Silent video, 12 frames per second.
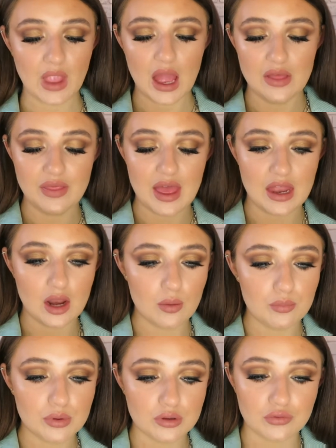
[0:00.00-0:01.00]
And then
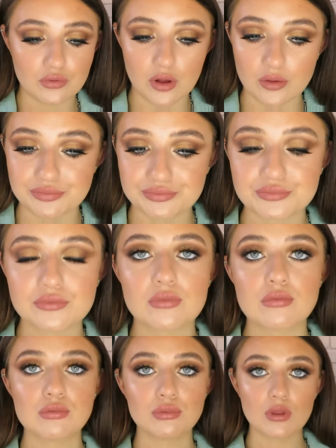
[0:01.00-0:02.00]
beautiful.
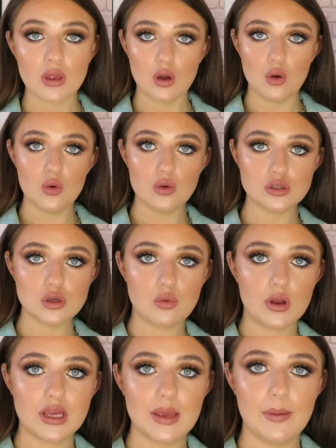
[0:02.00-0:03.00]
Oh, do I
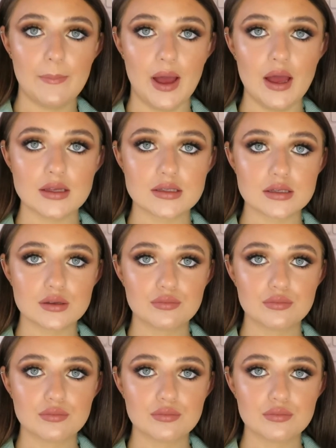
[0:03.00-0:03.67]
want to keep it matte?